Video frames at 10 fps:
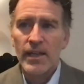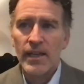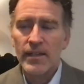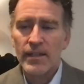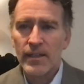
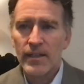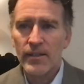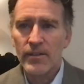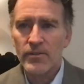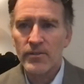It
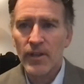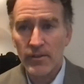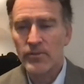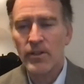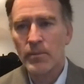is a
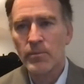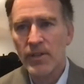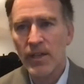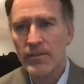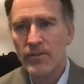
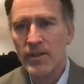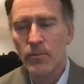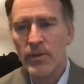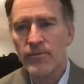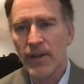circumstance that
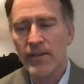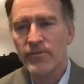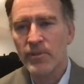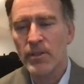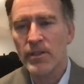we find
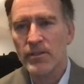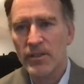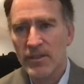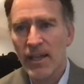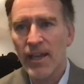familiar
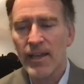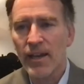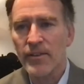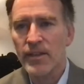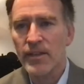today,
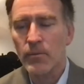I think.